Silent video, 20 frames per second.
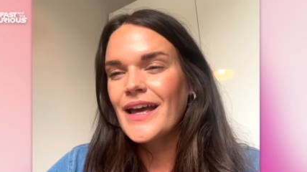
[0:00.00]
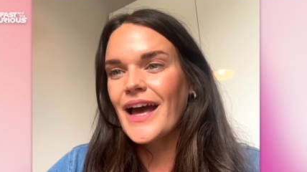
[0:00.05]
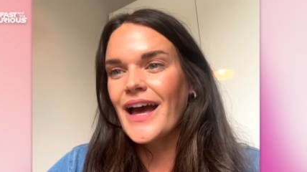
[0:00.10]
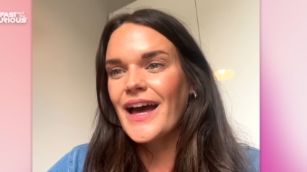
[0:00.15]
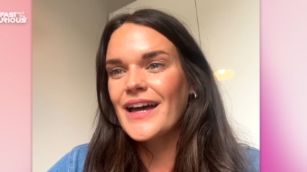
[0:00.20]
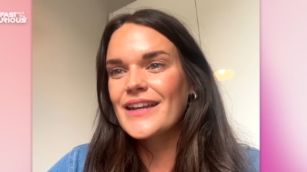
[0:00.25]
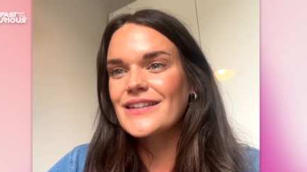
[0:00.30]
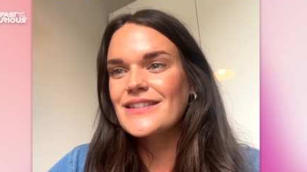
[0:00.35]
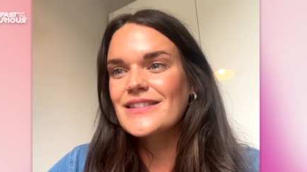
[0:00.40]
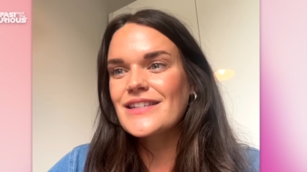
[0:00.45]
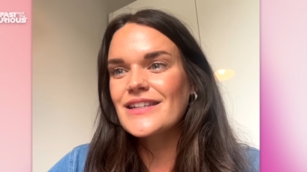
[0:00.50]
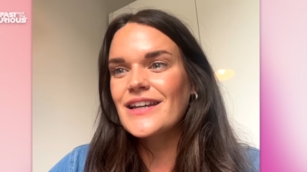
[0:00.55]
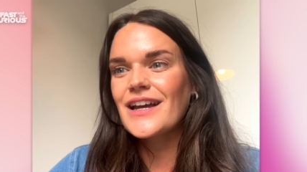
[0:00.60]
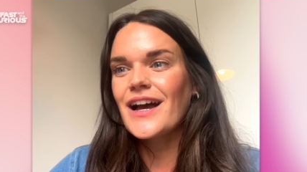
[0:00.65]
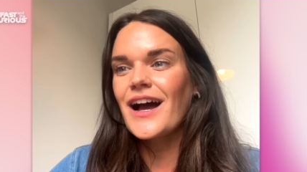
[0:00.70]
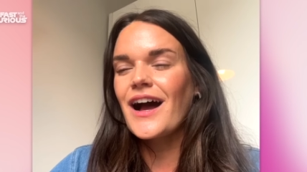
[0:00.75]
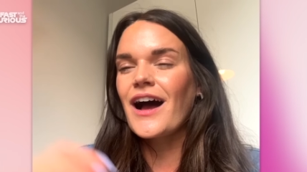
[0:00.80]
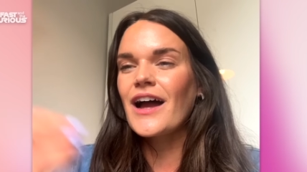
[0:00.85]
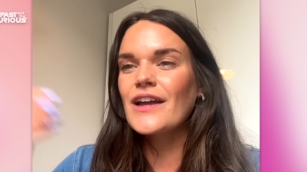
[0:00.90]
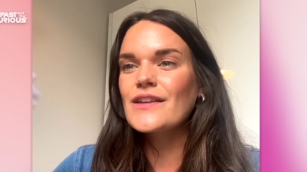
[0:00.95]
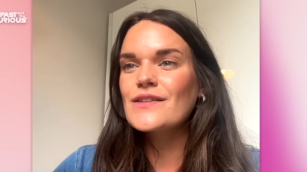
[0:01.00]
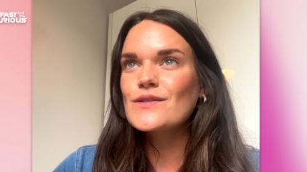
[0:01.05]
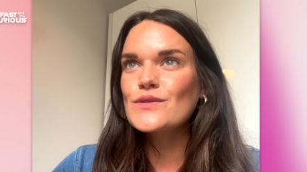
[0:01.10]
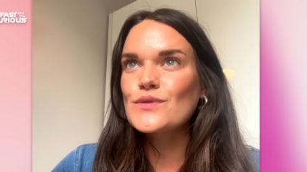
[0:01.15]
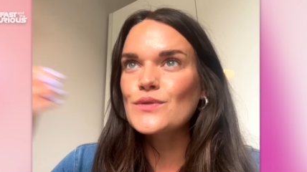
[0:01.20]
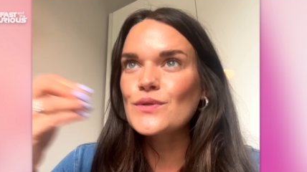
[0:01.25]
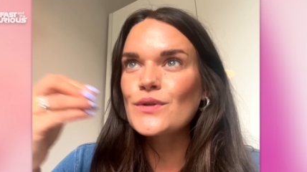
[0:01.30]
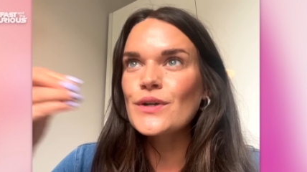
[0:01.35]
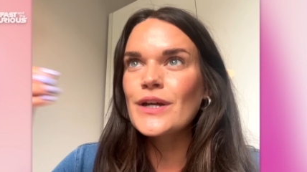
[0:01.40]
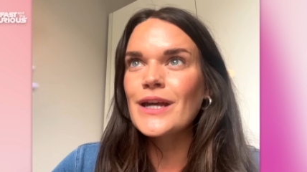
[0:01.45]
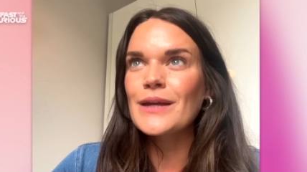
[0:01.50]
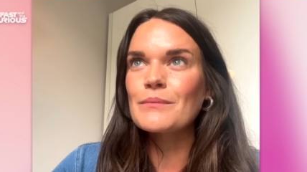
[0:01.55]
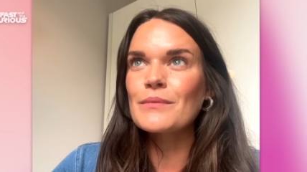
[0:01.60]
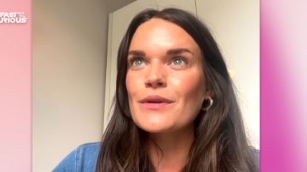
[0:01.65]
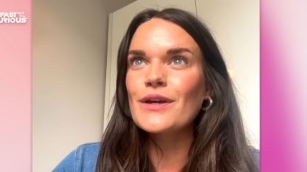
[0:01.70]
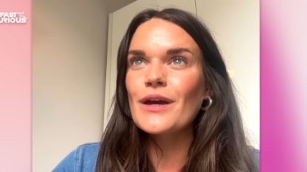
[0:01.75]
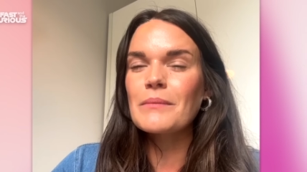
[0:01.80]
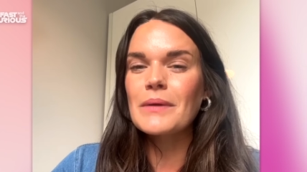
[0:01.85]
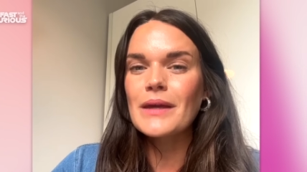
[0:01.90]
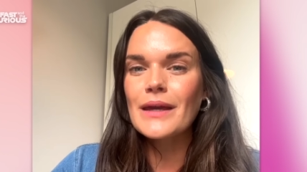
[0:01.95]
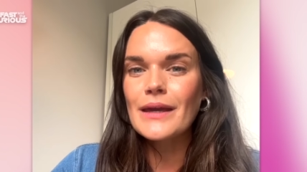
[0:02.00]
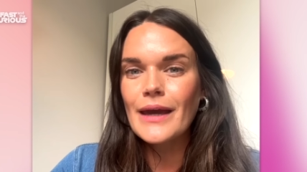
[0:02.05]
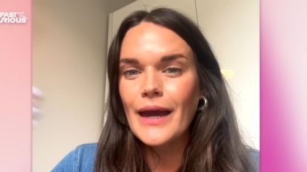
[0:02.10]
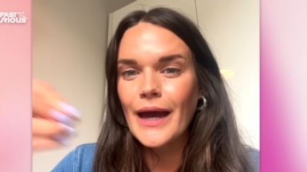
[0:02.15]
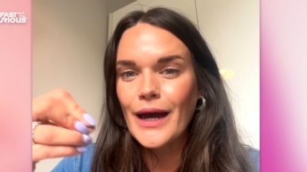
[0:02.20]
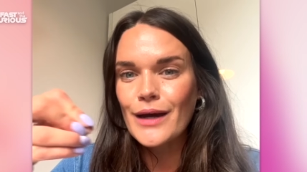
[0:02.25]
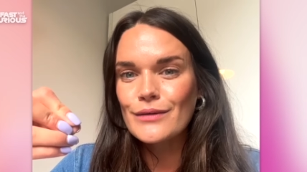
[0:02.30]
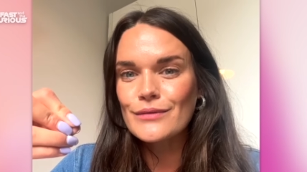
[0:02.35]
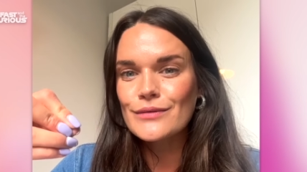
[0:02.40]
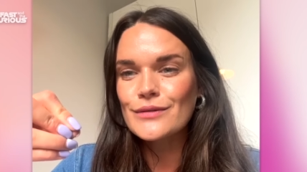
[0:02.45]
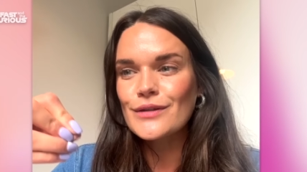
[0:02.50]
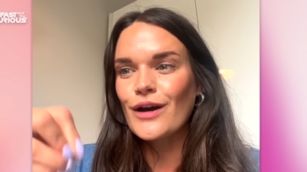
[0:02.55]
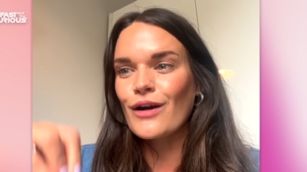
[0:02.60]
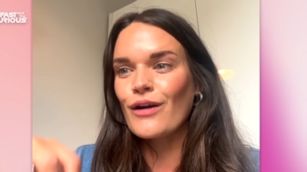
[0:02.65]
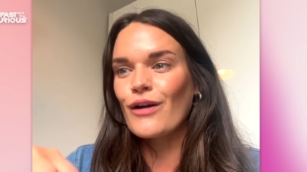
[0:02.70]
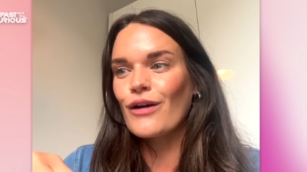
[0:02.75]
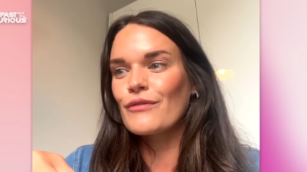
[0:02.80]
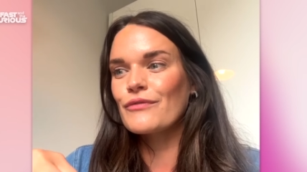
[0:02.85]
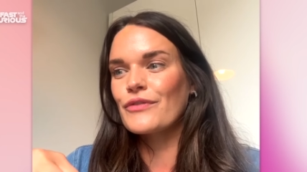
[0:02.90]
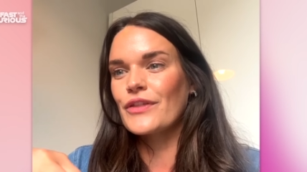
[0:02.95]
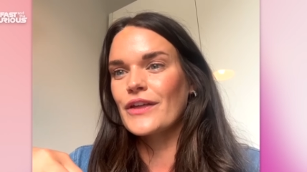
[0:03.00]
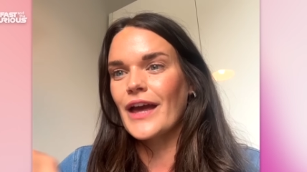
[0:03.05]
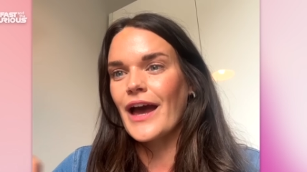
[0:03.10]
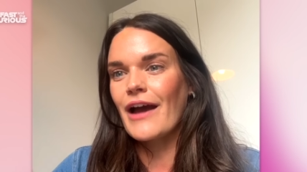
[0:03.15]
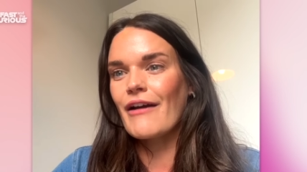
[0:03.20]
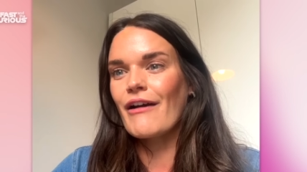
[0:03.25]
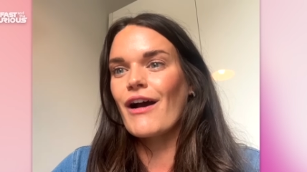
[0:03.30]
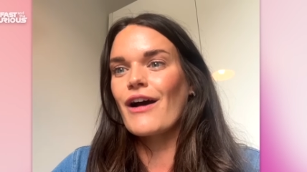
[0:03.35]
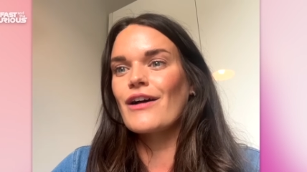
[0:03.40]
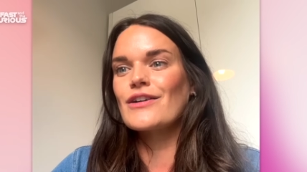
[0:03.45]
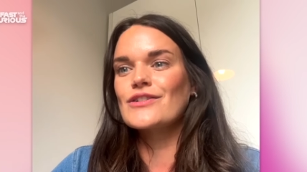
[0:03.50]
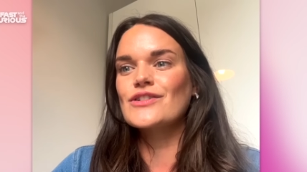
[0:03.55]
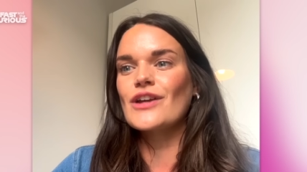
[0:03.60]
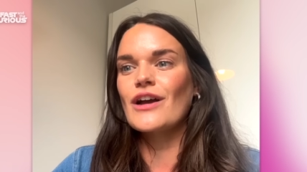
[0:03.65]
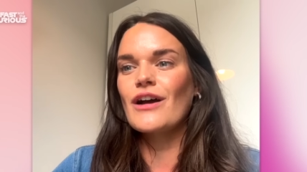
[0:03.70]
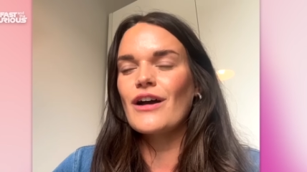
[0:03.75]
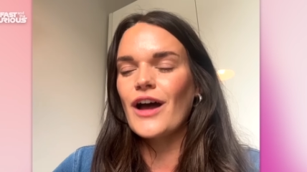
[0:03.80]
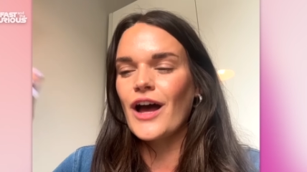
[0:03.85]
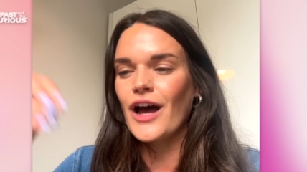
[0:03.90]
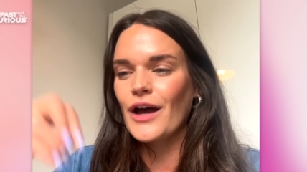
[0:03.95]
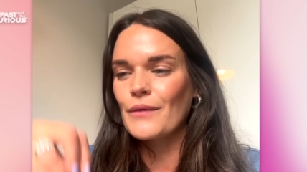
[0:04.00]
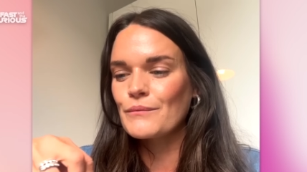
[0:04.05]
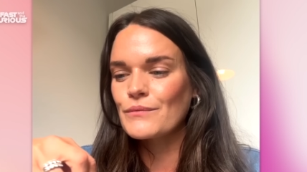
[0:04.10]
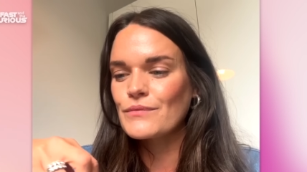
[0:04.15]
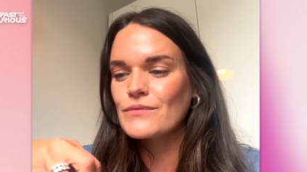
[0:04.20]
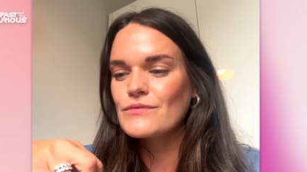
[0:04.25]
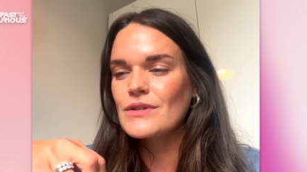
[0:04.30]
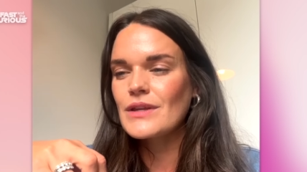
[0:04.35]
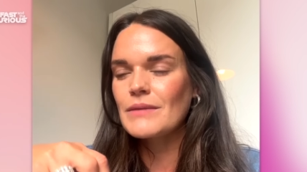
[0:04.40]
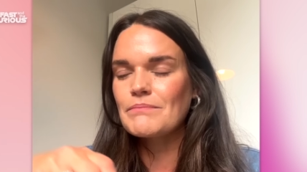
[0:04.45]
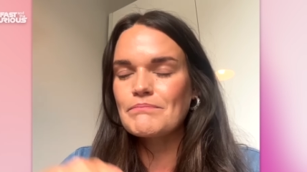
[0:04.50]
And I saw him coming out of the garage um,